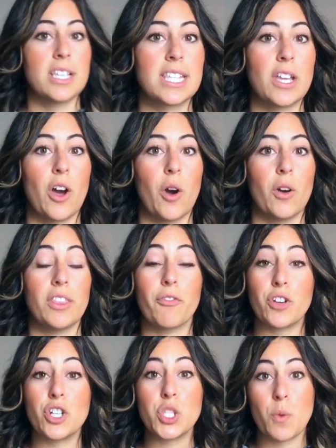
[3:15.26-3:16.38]
So the
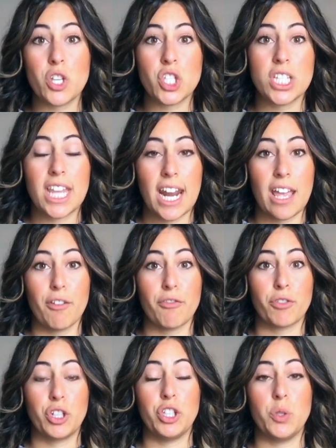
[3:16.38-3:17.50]
first question that I have
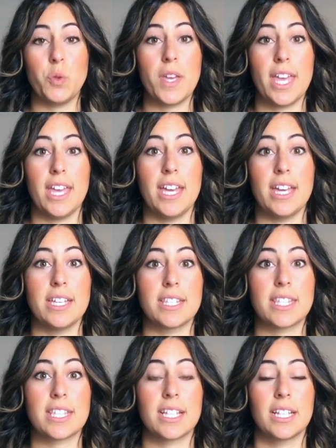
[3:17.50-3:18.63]
for you
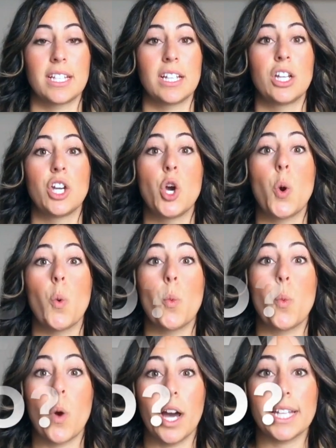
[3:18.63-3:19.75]
is,
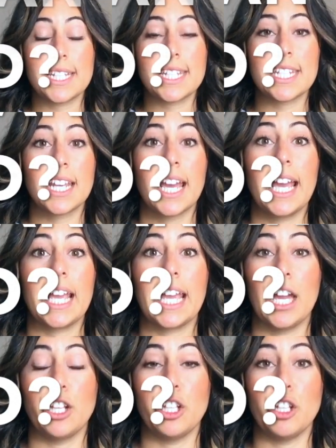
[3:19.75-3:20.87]
what
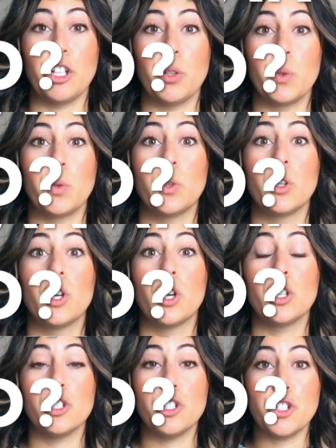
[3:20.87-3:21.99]
can you
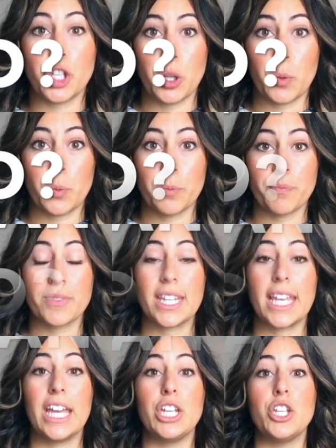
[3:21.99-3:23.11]
do?
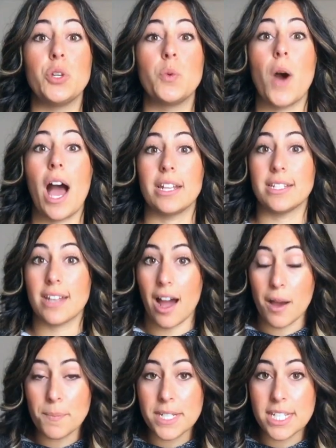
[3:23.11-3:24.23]
Can you
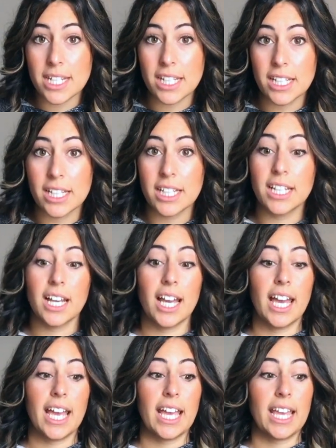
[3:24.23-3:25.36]
adopt?
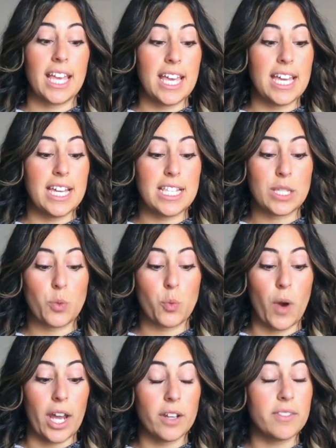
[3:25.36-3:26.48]
Is
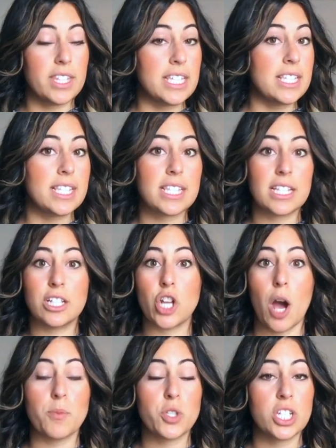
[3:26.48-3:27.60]
one of these
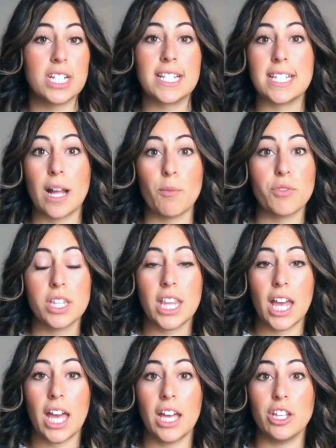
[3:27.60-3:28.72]
adoptions something
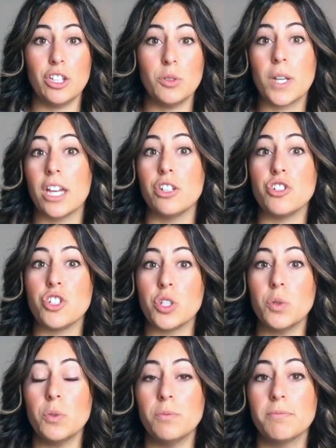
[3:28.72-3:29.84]
that you can do?